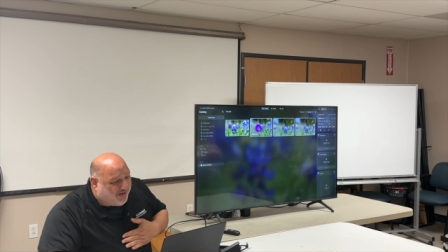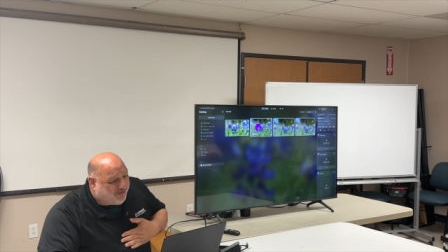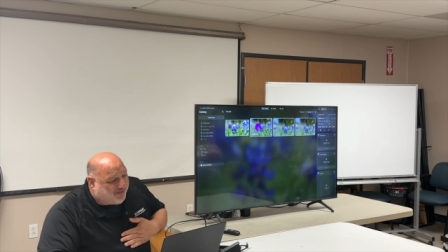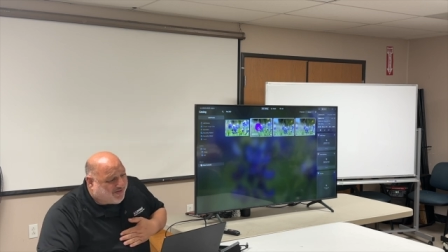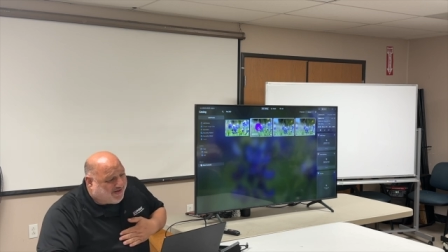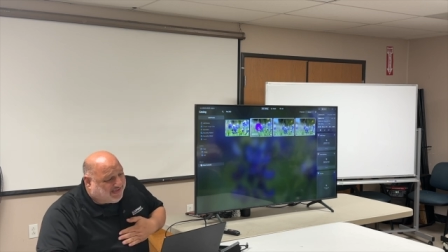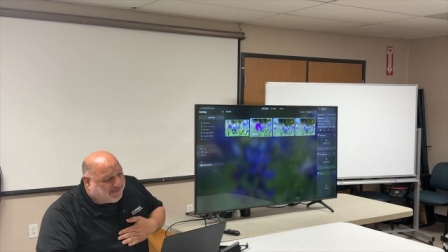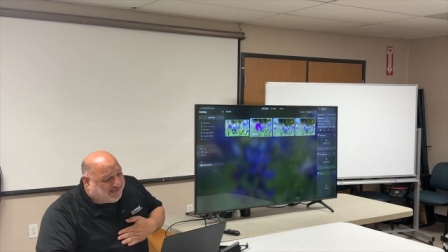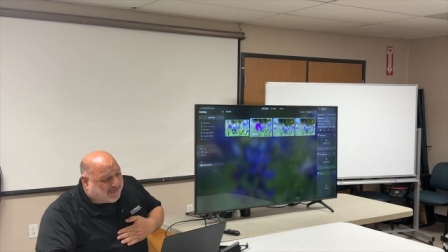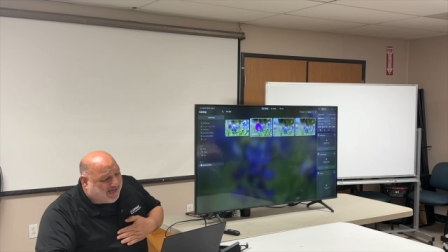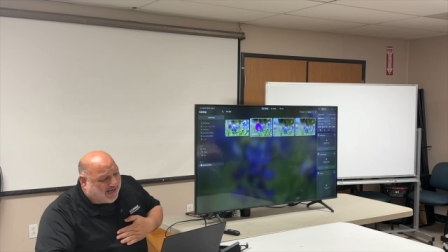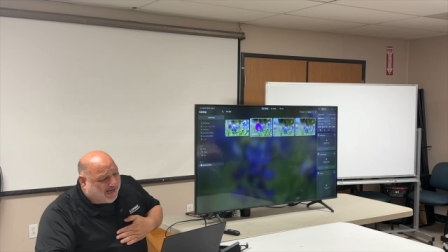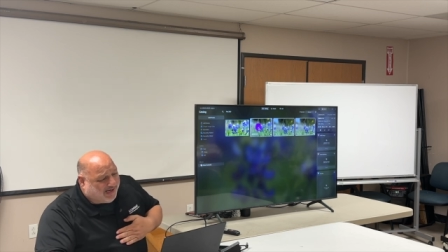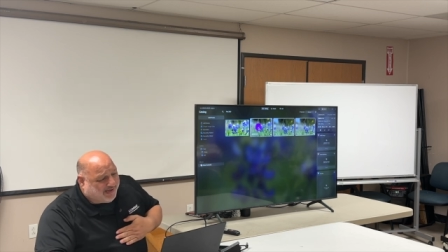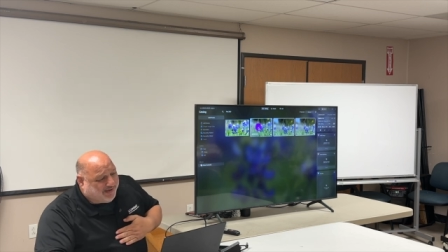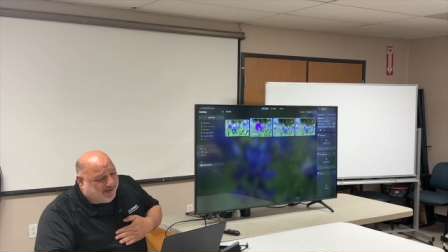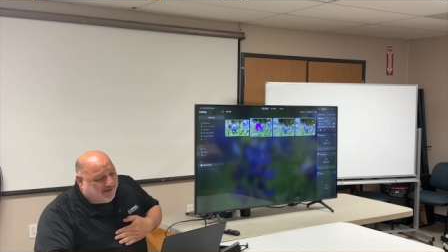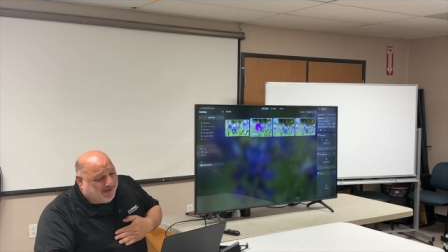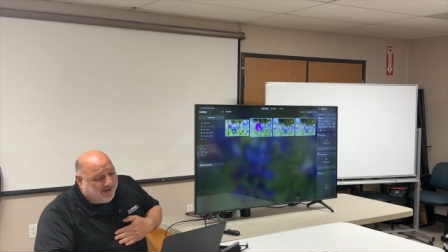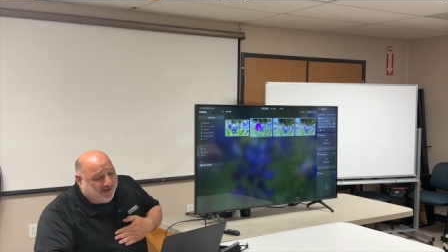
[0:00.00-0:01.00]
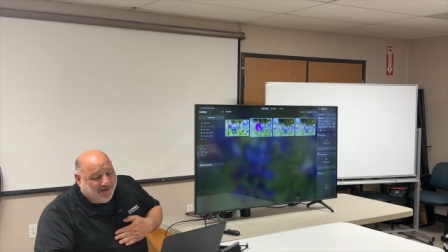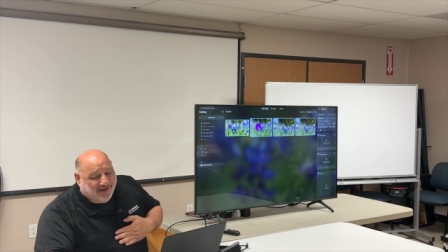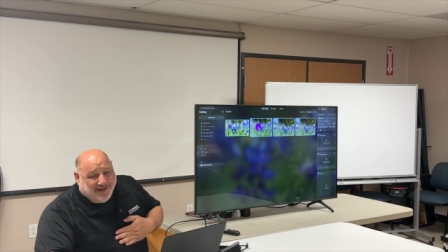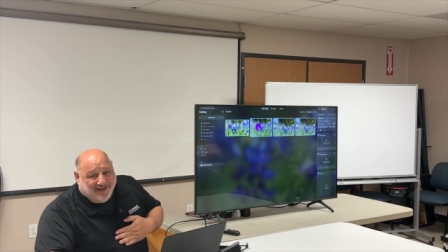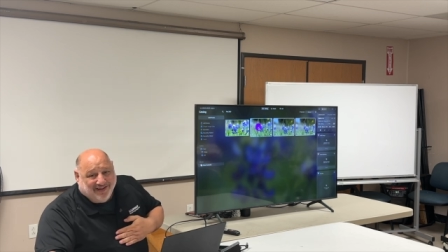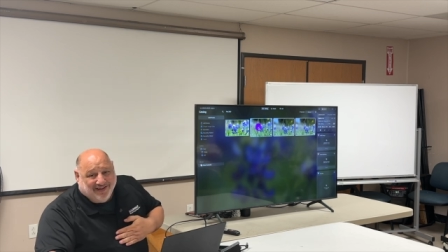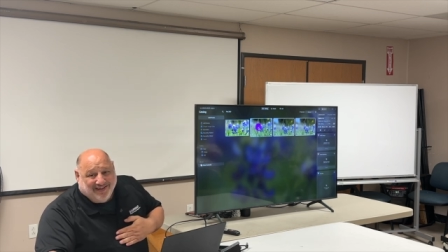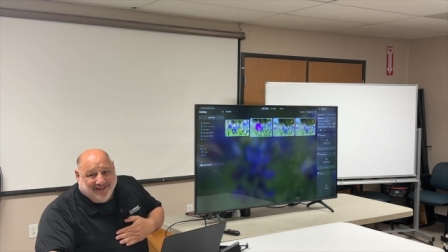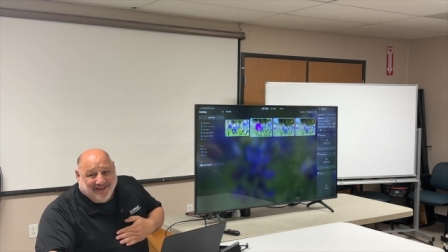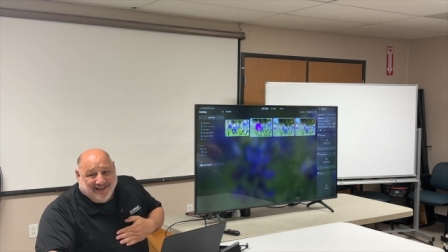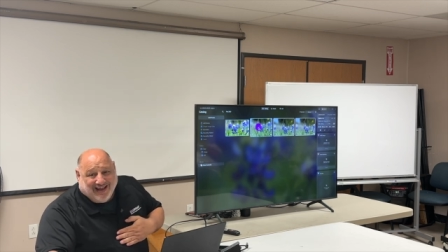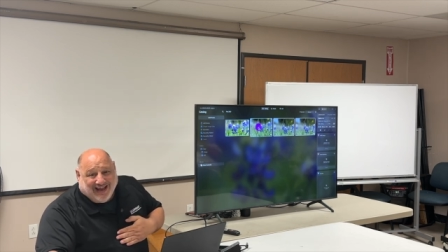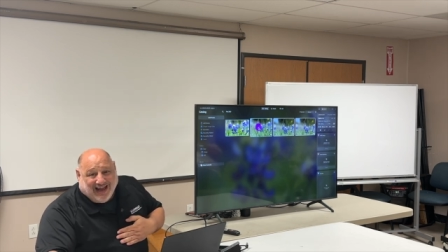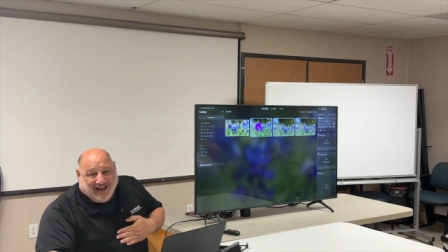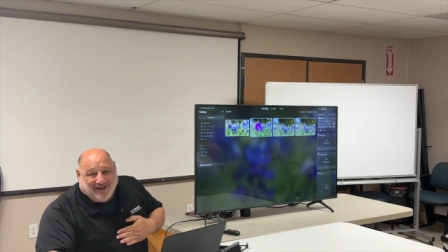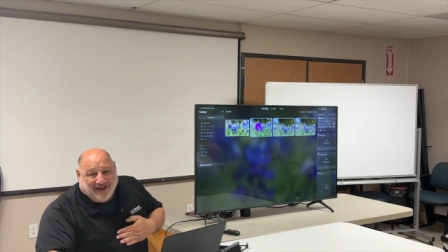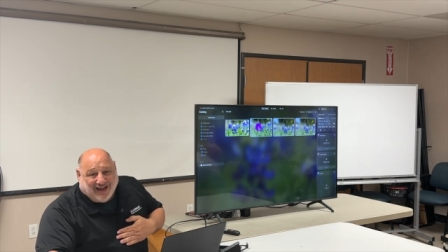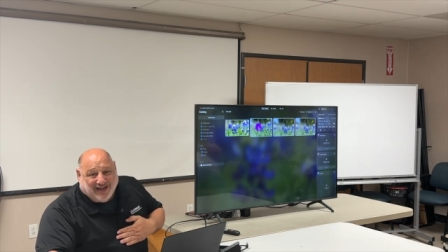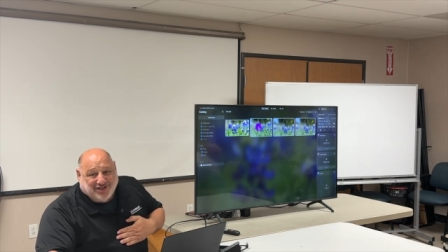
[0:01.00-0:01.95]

thank God. I, I,